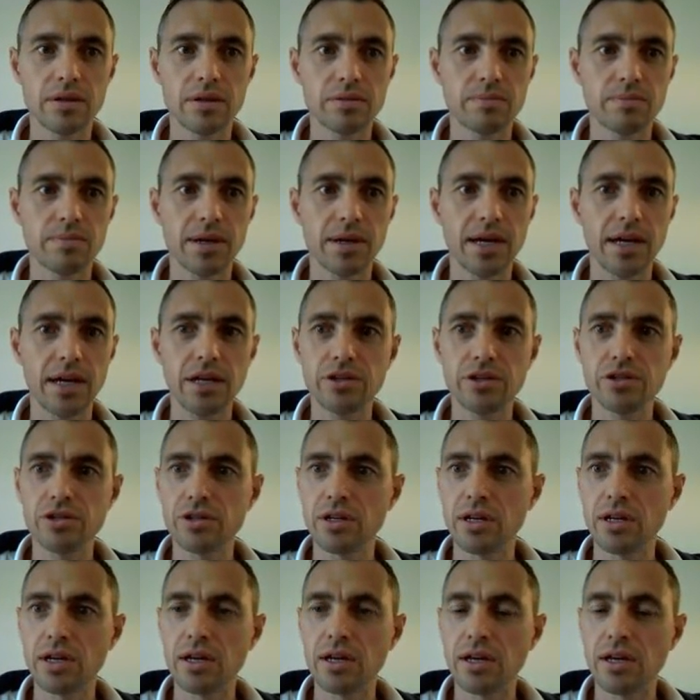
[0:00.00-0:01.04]
this
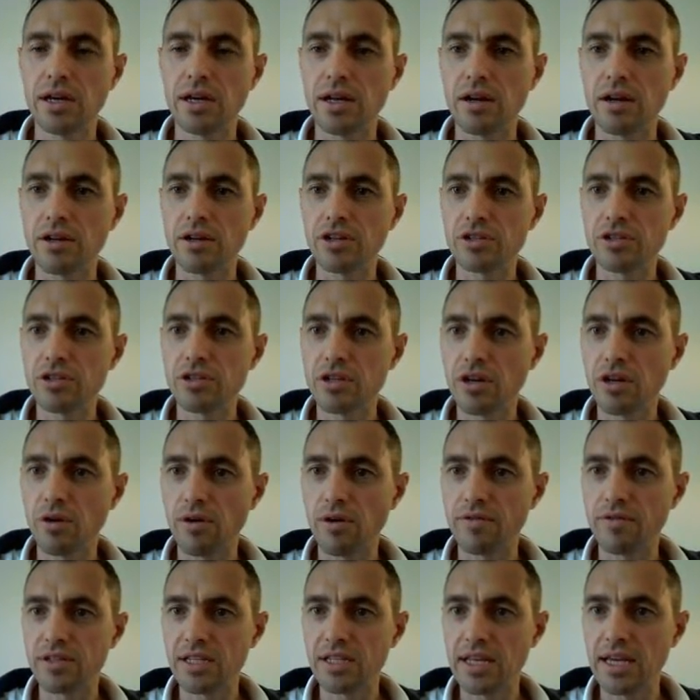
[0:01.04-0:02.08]
page. And I just go
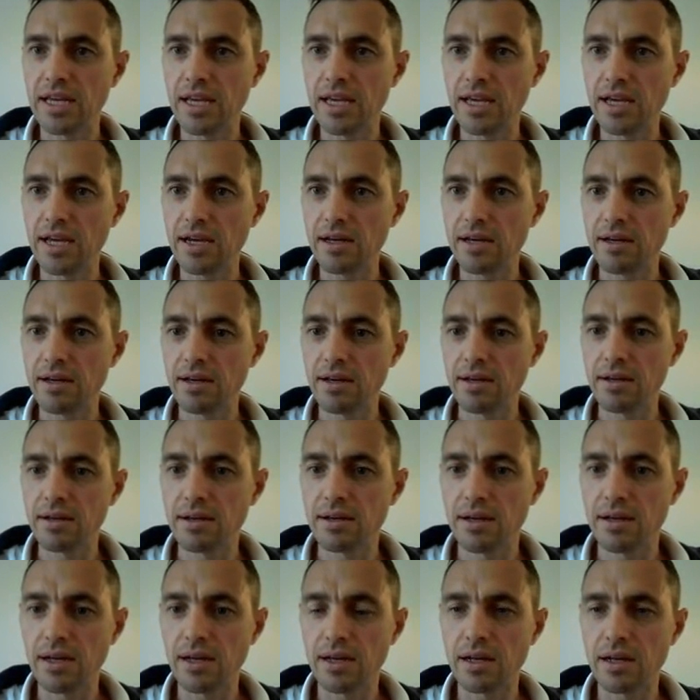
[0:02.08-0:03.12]
over to here
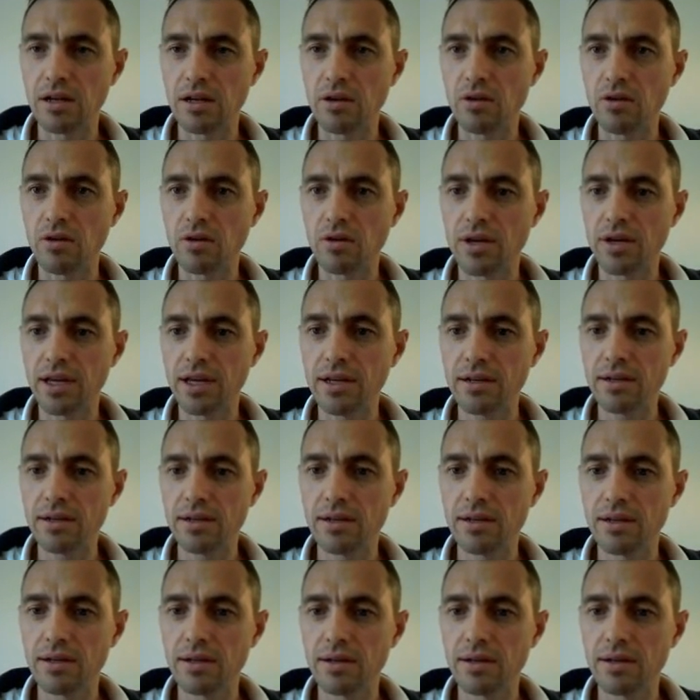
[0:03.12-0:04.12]
and log in.